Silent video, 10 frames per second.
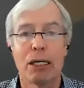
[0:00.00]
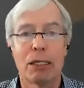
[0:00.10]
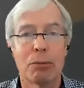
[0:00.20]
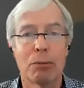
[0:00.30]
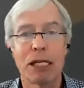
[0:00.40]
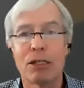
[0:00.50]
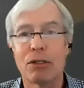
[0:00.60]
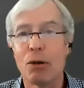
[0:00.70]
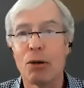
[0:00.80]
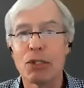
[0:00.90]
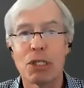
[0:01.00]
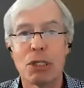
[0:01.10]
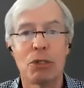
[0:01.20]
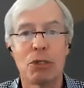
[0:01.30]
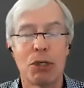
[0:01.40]
but I don't
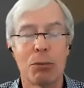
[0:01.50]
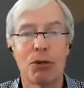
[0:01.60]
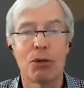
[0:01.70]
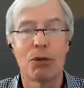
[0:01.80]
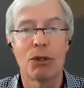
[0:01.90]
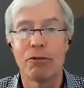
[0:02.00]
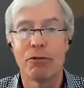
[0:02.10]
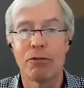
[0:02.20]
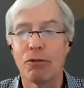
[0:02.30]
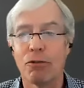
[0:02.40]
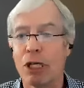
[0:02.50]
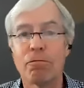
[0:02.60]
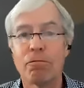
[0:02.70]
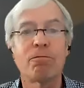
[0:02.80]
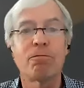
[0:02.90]
seem to be able to have like a
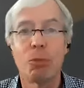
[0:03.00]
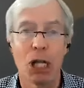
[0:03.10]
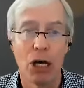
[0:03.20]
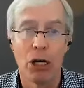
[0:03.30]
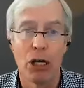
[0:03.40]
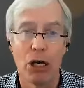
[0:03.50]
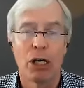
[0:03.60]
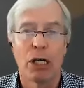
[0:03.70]
formula